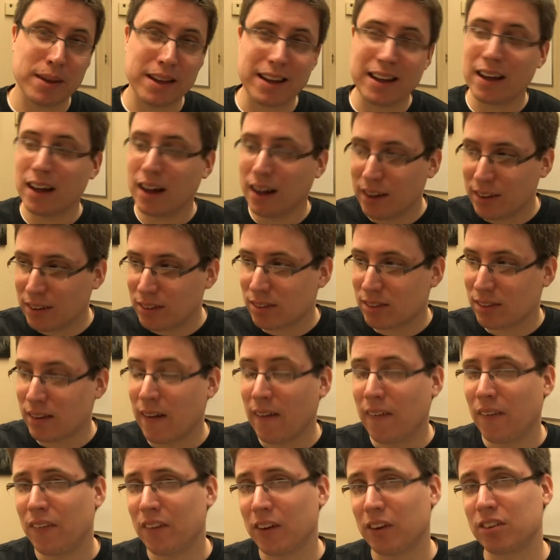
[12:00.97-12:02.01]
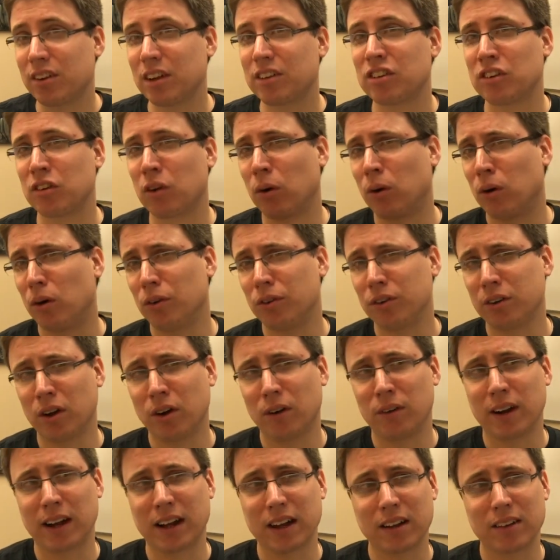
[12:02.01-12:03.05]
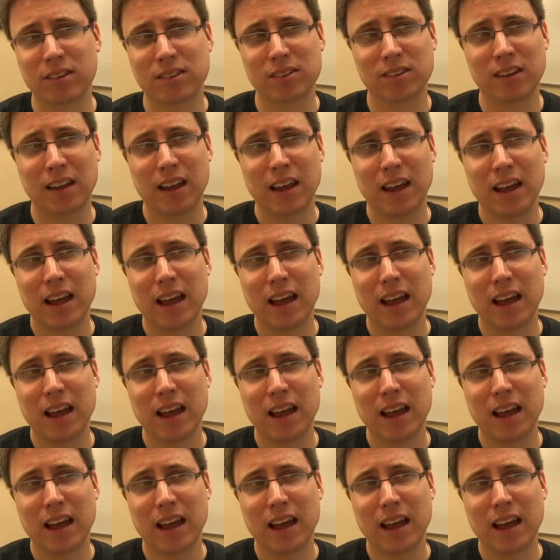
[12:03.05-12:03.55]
Because they're such an old codex